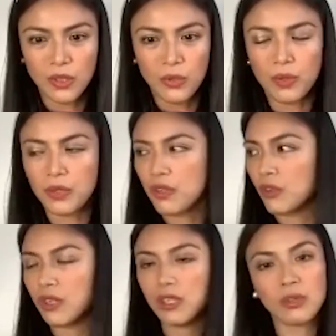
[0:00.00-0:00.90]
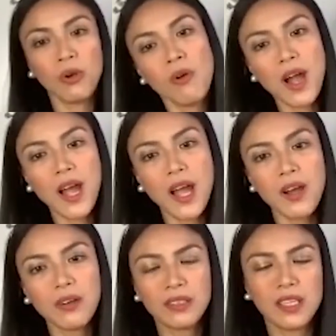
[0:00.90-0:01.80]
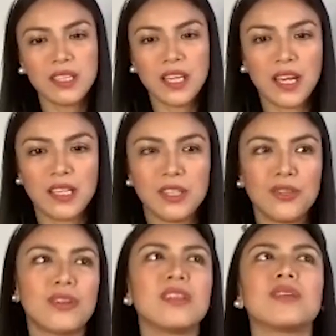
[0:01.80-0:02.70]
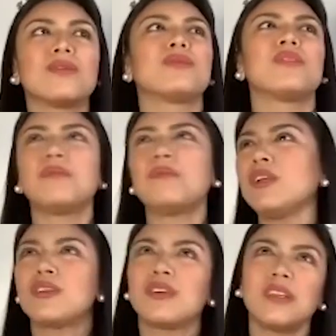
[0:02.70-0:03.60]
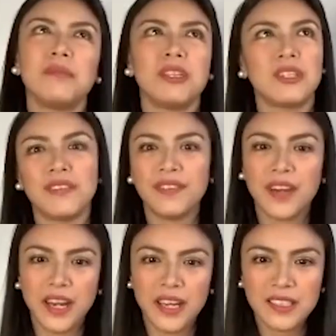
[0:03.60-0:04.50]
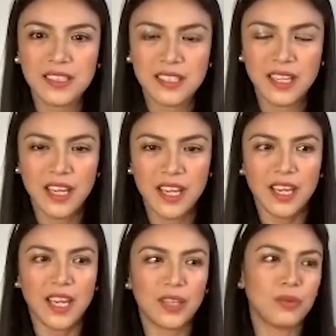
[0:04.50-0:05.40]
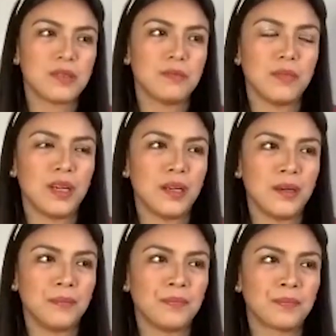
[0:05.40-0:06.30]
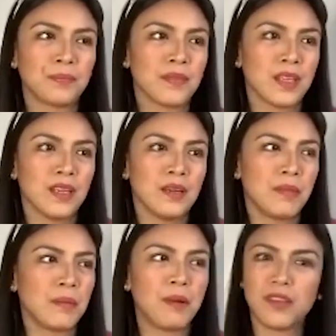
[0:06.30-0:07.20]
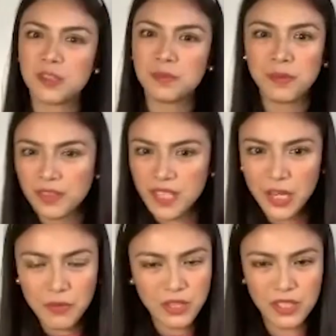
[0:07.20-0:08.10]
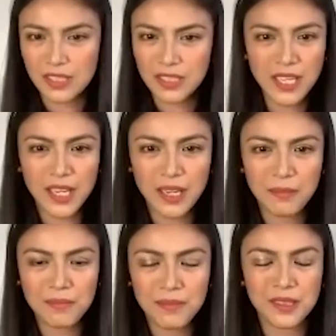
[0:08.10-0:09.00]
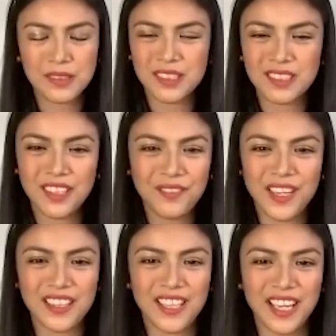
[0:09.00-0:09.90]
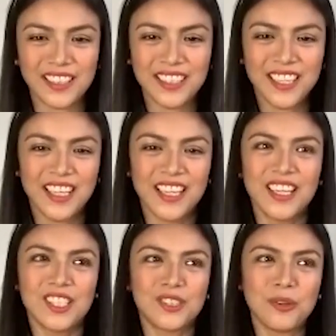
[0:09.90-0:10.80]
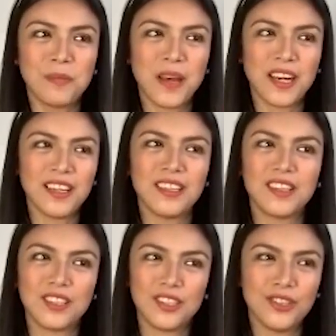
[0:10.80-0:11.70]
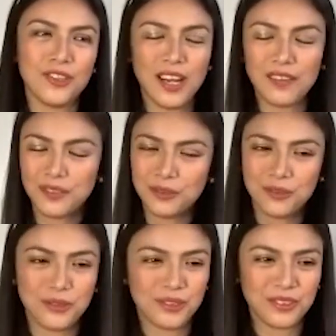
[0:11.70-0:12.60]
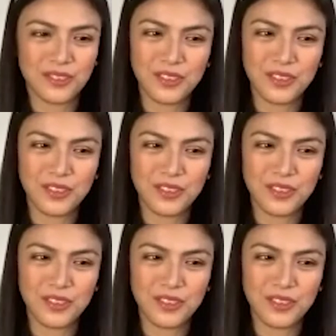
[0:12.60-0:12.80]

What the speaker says: when we couldn't go out, ganyan, you couldn't go to the mall, you couldn't meet your friends. It was my brother's birthday, we couldn't see him, stuff like that. So parang you have to